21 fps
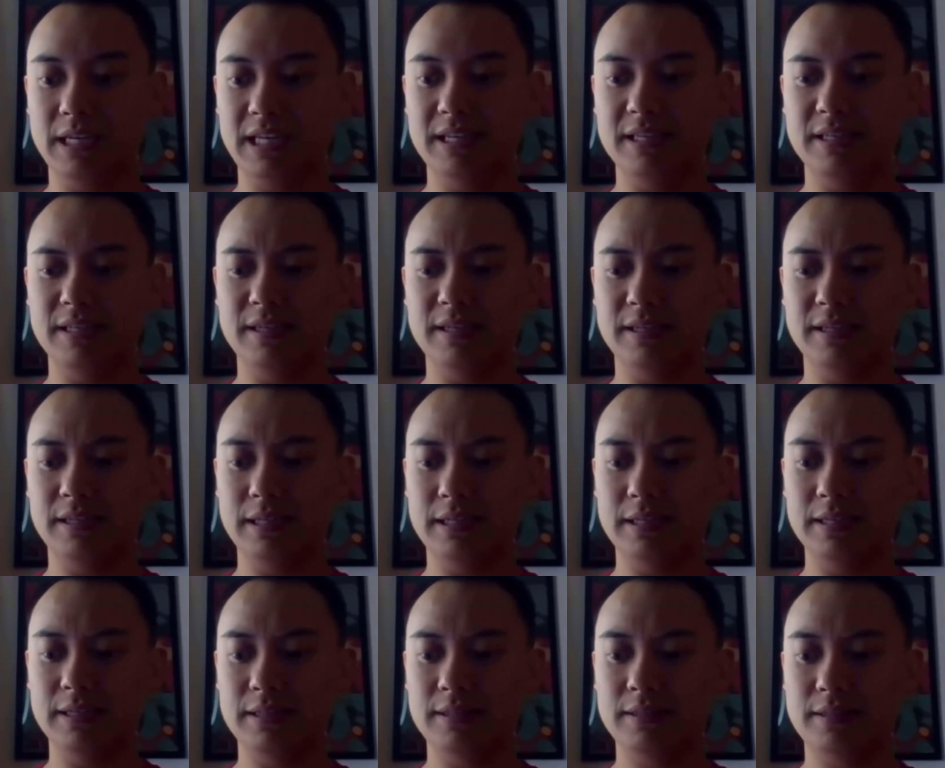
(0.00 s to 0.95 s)
It
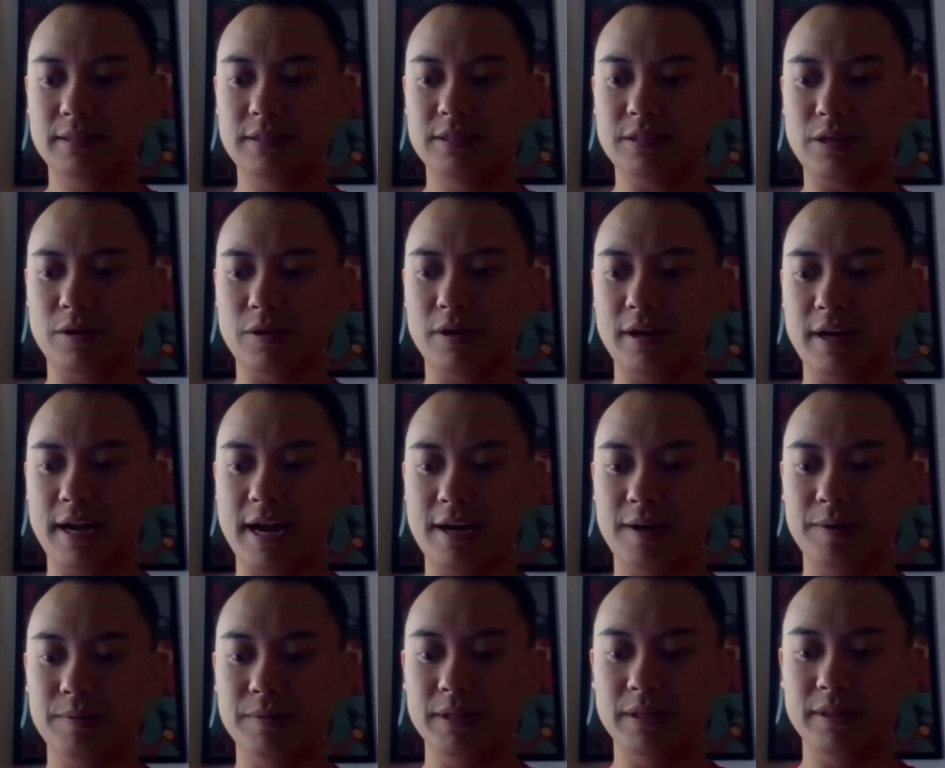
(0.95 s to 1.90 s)
started
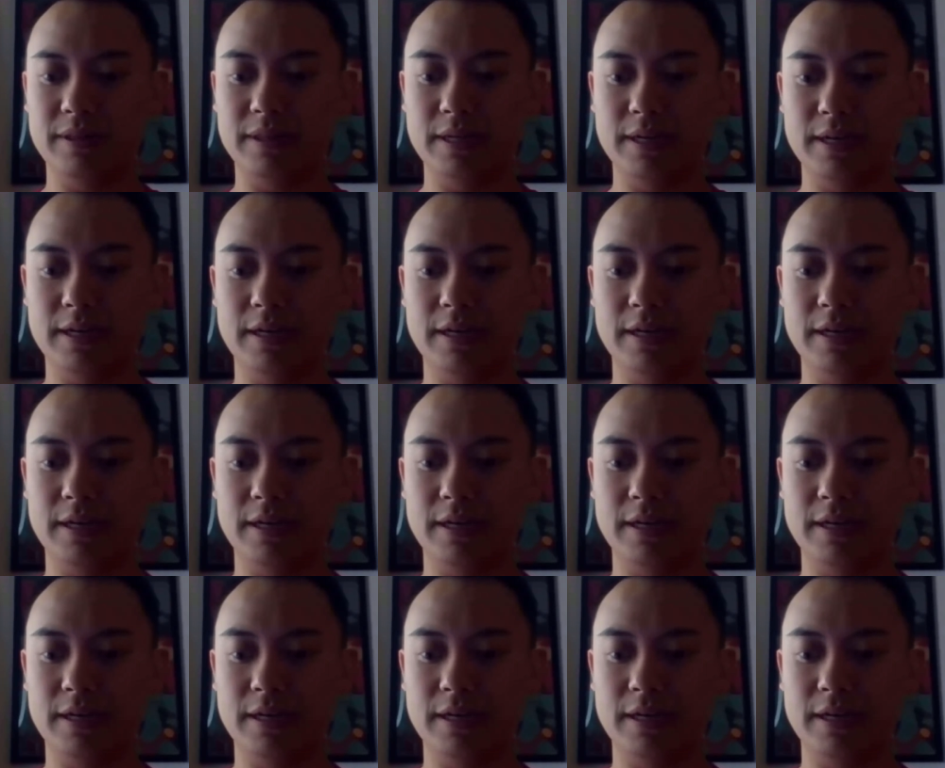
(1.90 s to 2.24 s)
out with